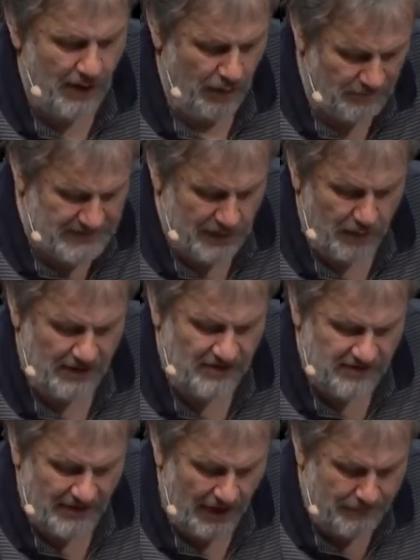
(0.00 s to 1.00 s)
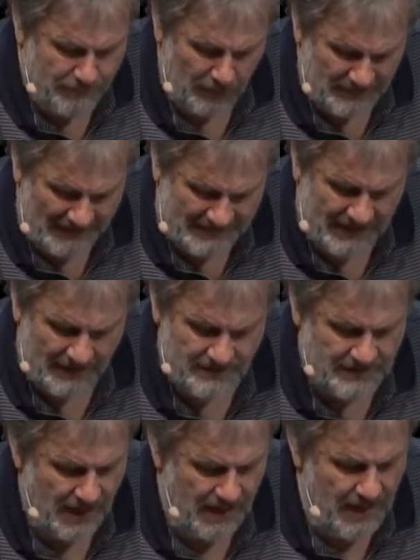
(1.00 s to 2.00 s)
of the original
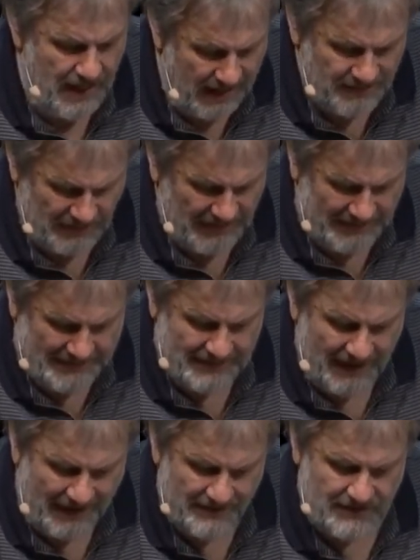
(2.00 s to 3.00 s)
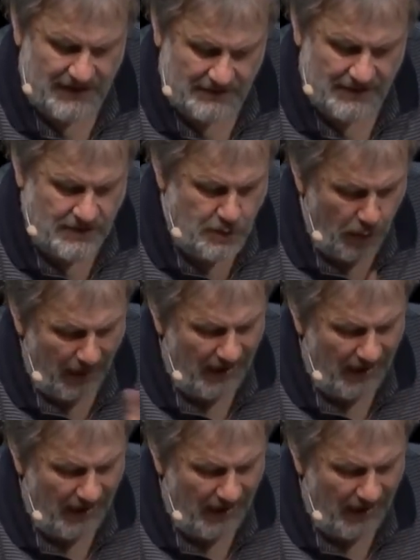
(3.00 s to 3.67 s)
Protestant ethics. And in a new